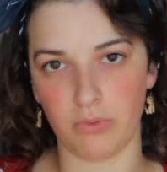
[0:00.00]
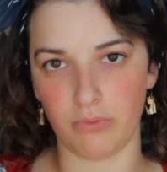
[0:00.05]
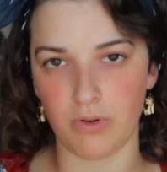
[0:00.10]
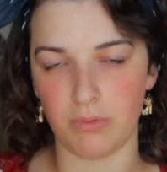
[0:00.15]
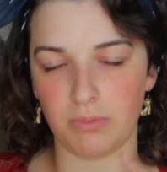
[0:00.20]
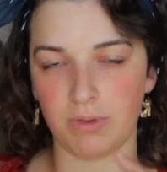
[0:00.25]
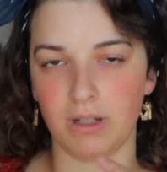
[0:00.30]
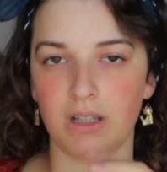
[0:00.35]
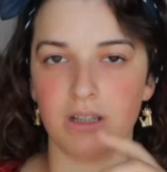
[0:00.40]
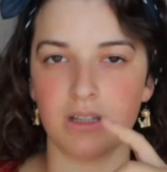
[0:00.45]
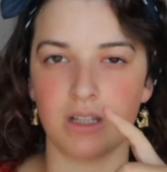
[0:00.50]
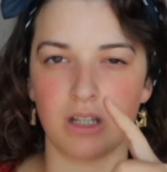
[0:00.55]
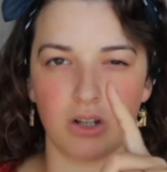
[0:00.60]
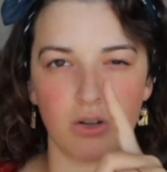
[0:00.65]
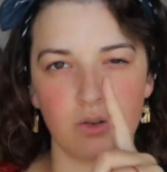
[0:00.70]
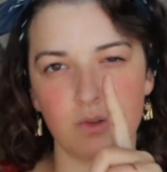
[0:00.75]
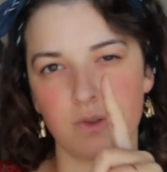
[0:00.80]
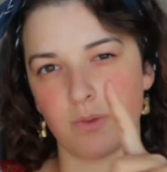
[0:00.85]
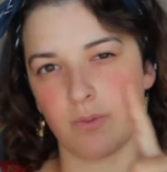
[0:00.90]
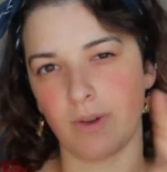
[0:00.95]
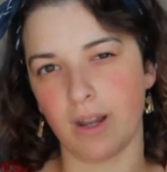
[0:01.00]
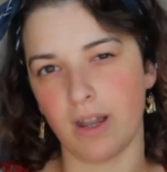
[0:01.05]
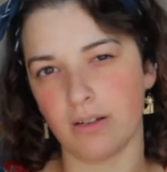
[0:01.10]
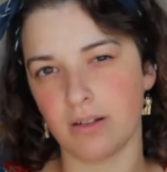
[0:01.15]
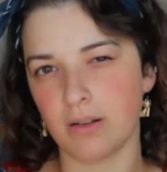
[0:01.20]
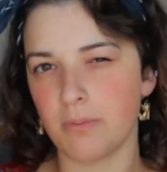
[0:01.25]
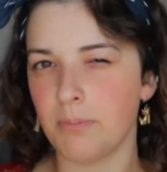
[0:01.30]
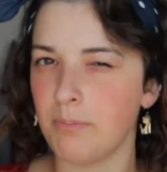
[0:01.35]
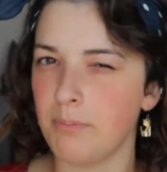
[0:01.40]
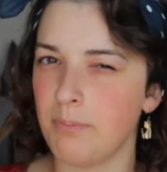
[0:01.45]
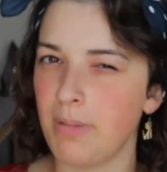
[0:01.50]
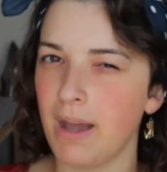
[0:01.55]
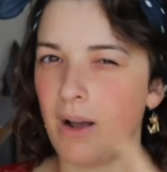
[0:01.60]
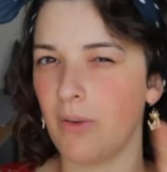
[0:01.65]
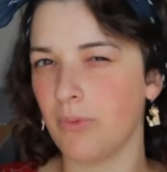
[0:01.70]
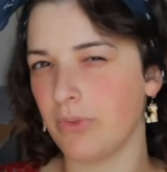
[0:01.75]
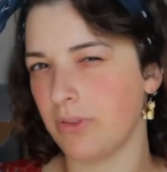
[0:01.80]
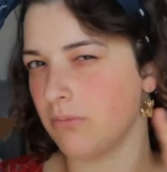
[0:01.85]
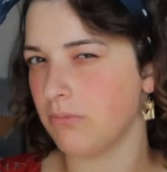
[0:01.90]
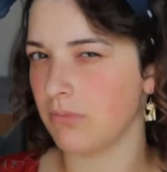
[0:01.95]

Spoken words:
ribbing that goes around about the